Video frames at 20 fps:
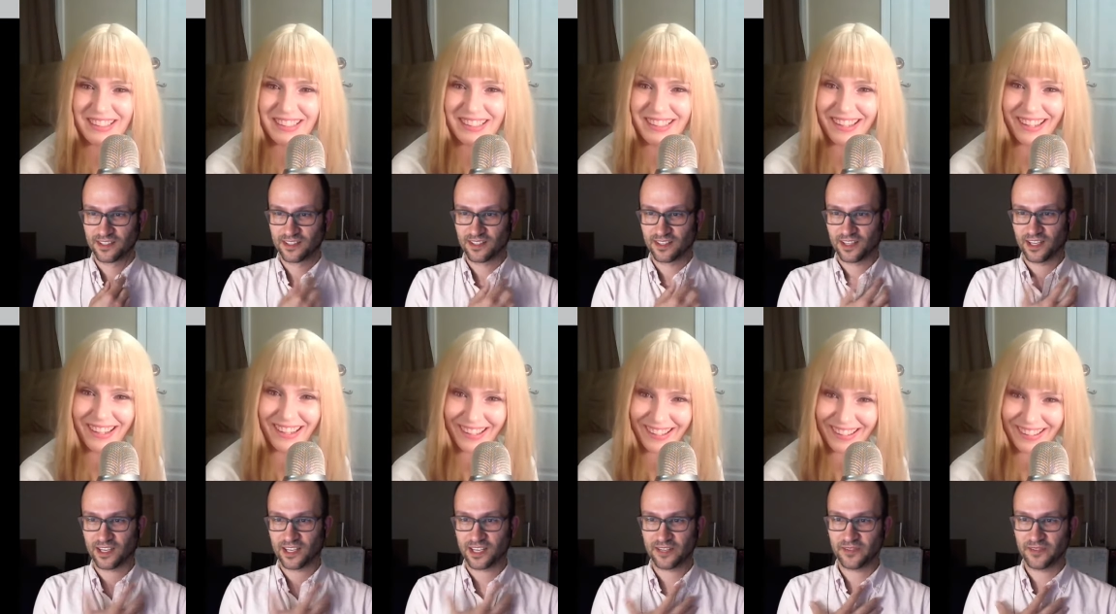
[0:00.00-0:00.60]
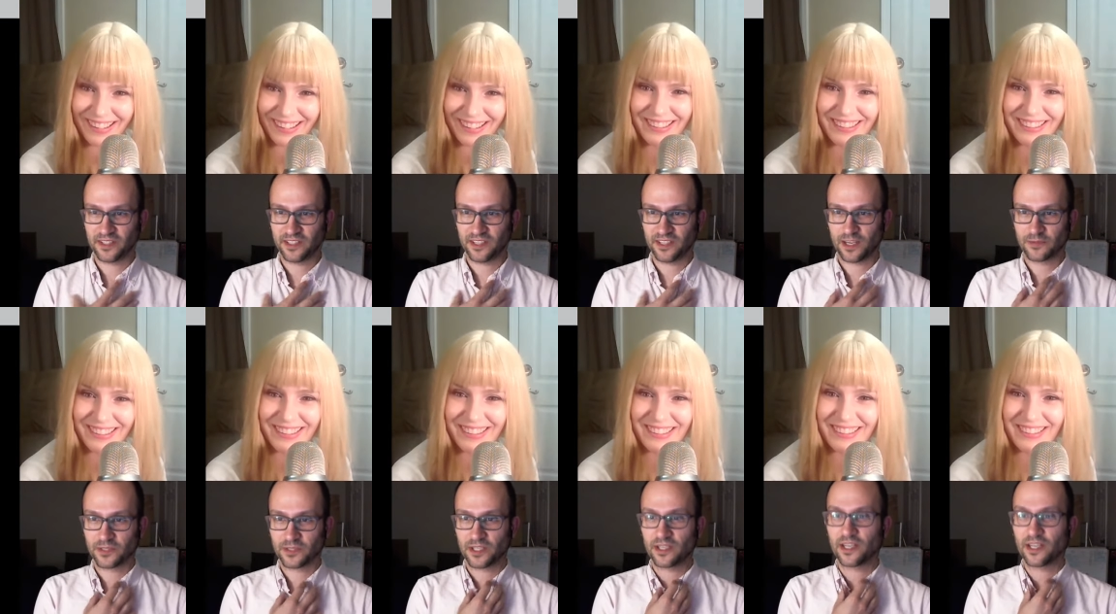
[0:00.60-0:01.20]
Speaker 1: Uh-huh. I gotta
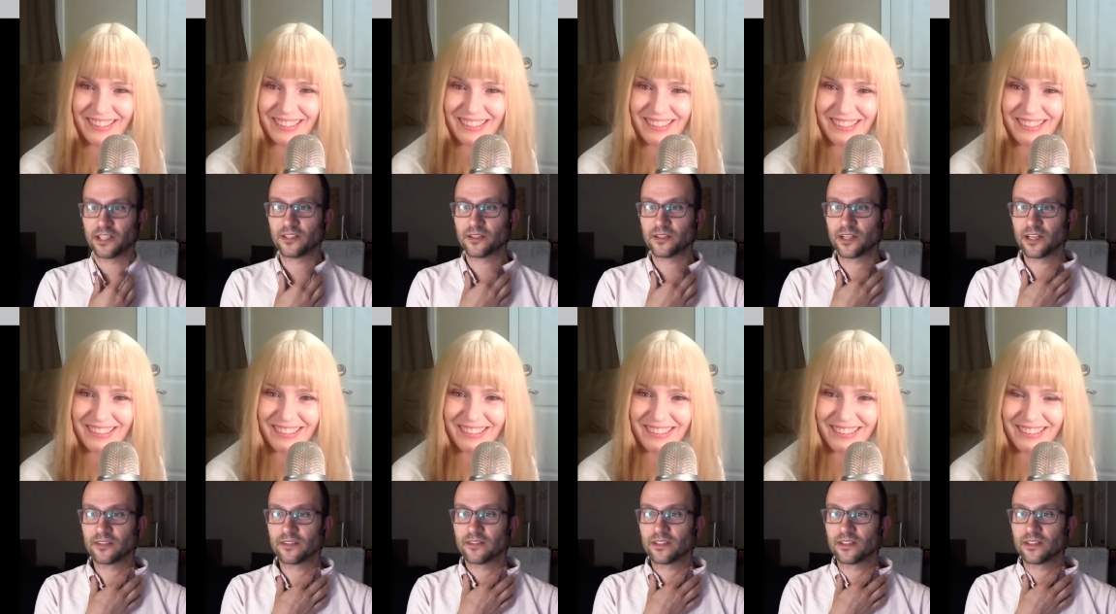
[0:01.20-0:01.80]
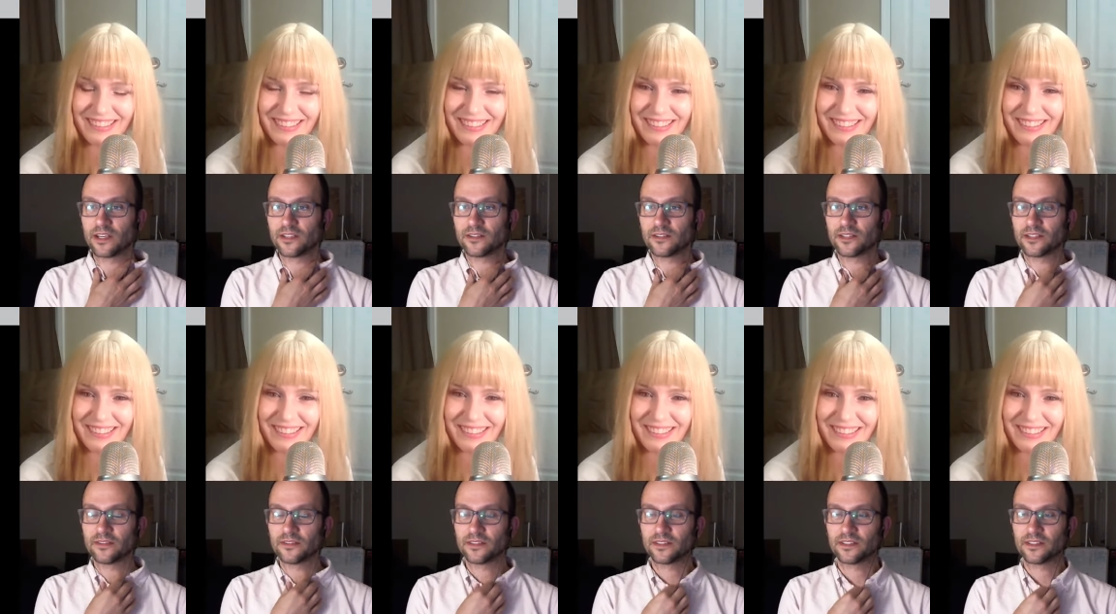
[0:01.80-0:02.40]
be. I'm sorry. I don't have a. I
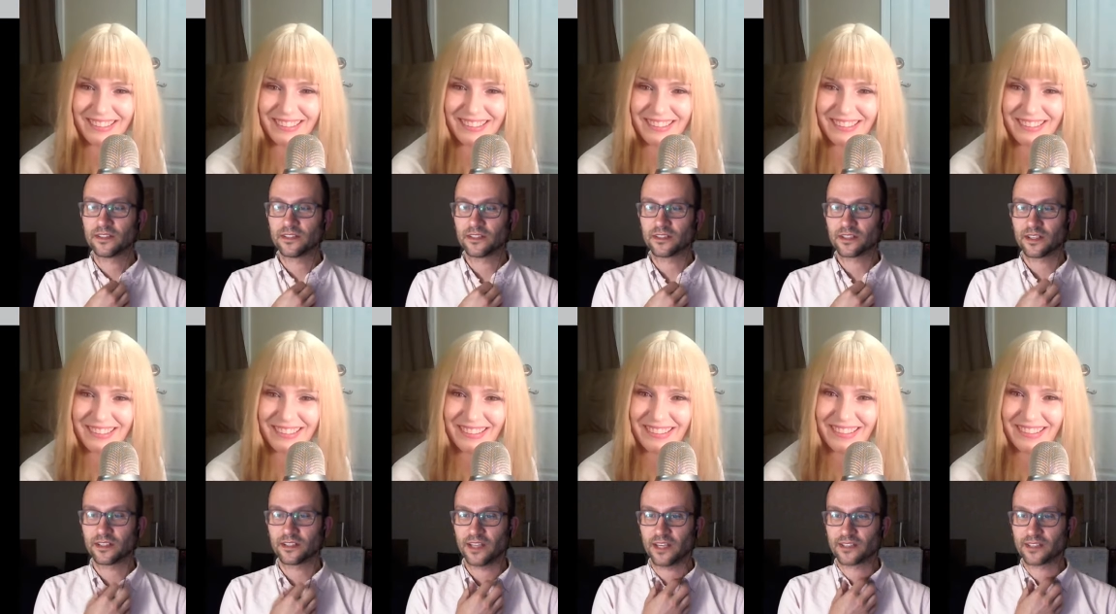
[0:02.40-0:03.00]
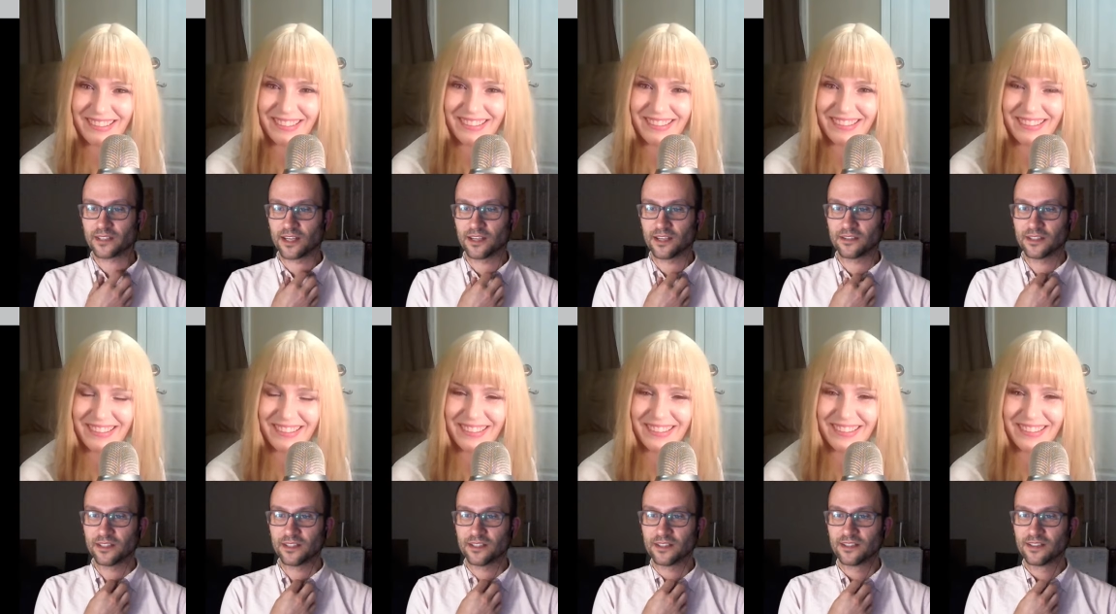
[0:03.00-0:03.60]
don't have an. They're called
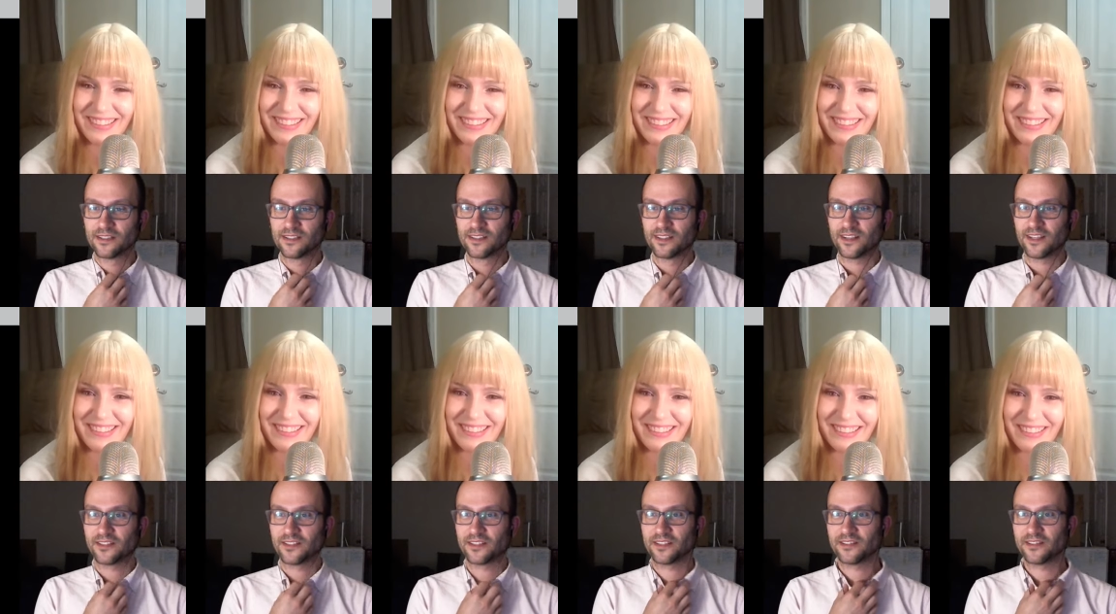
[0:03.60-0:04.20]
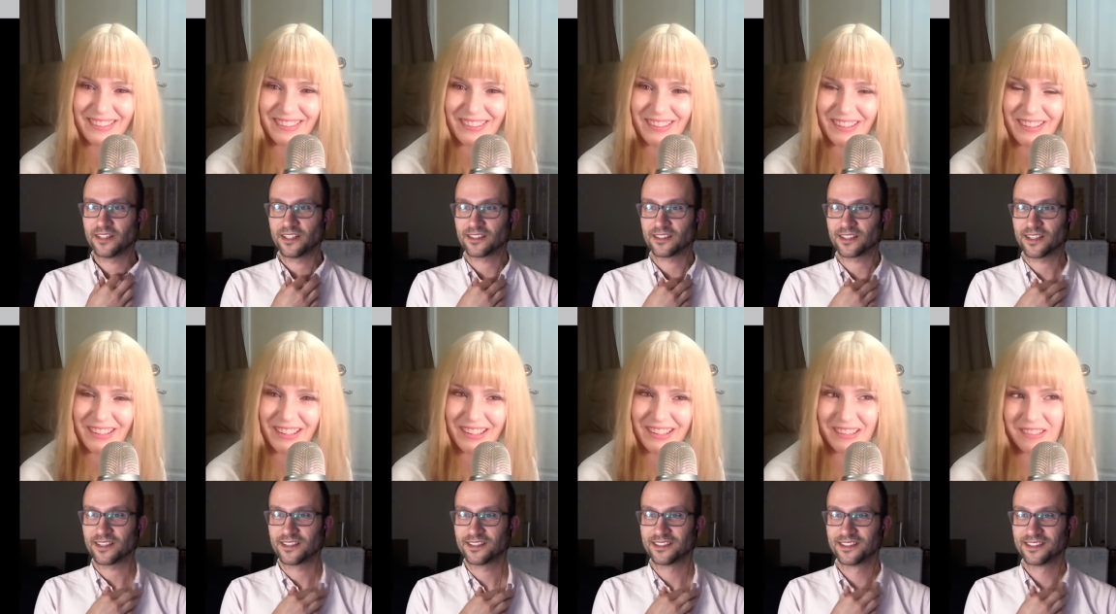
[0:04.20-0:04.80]
ascot, right? I don't have an
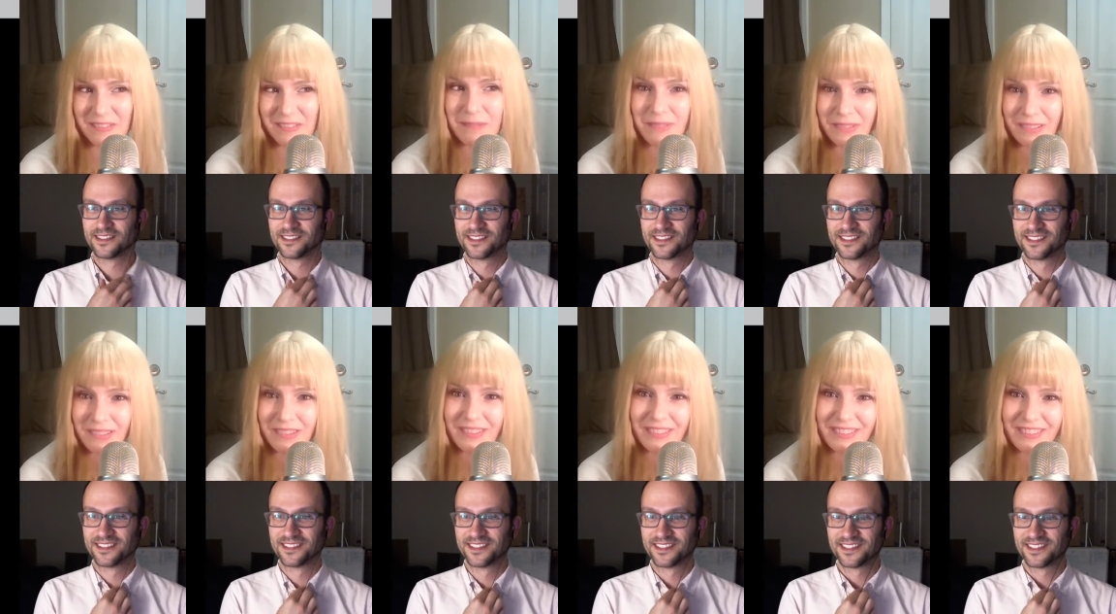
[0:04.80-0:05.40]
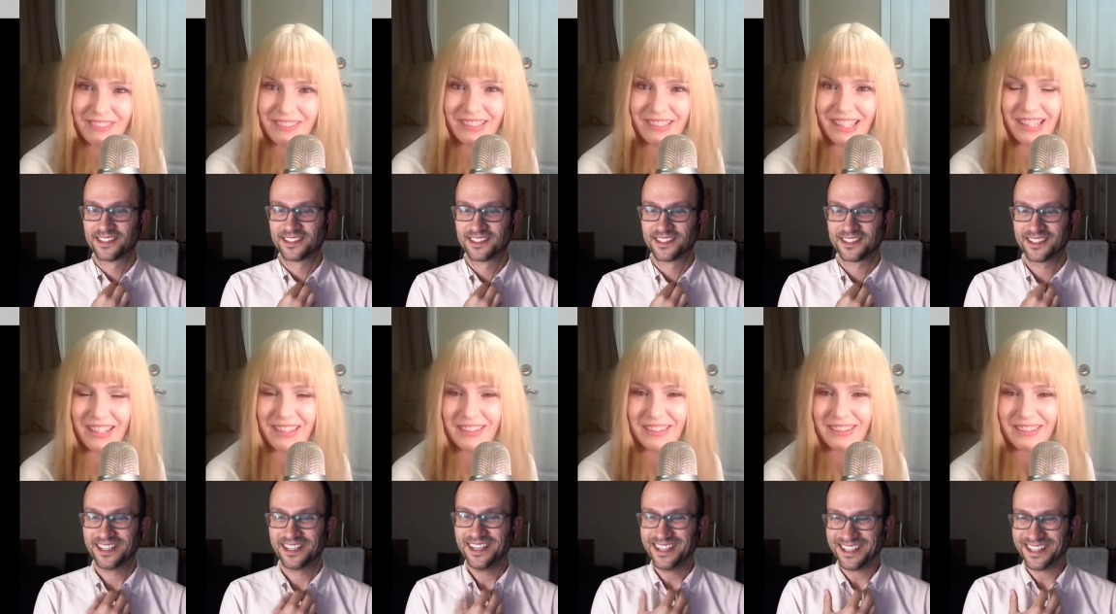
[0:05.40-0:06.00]
ascot
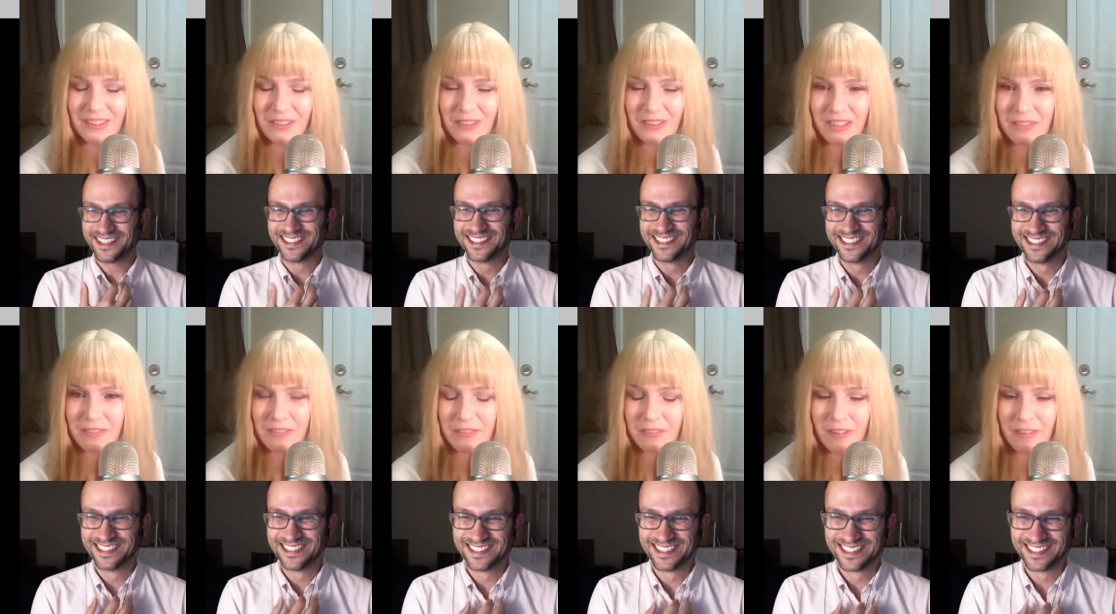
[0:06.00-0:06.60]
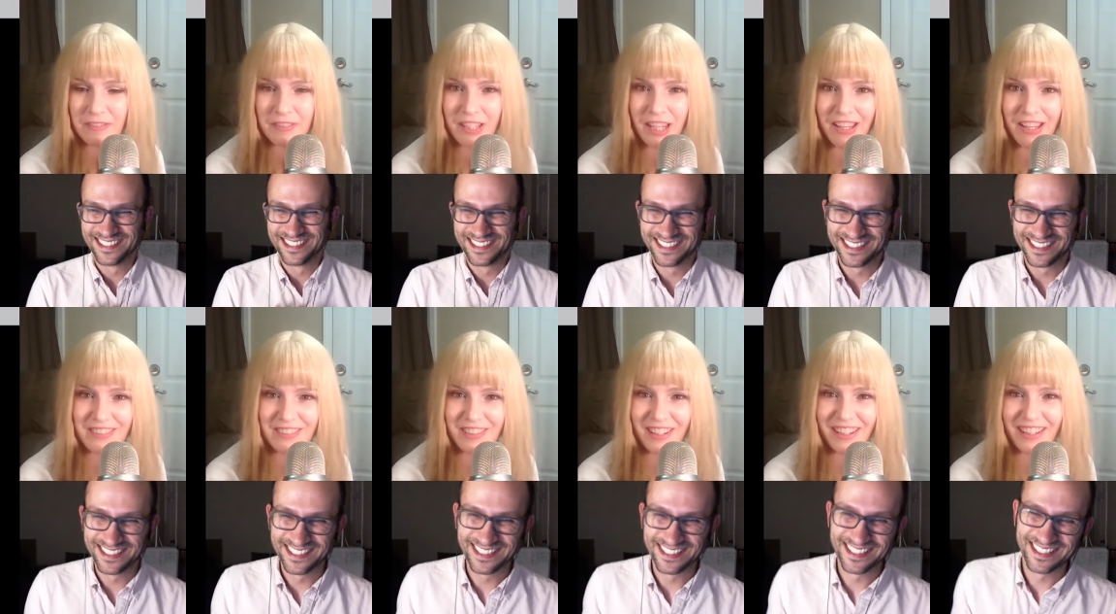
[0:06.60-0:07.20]
Speaker 2: yeah, you could have a fluffy
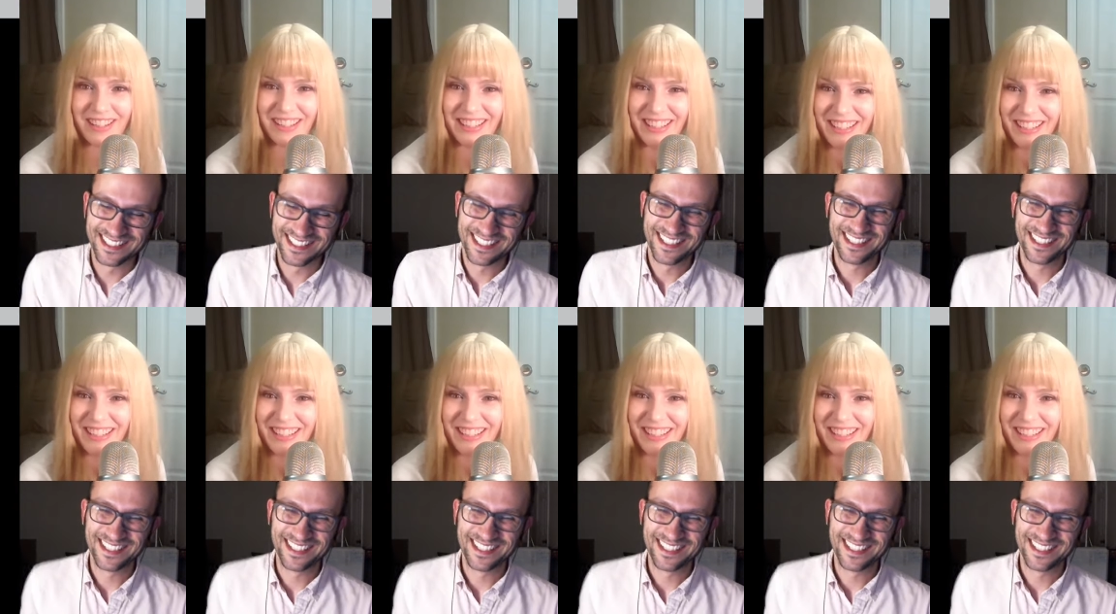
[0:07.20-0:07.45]
ascot.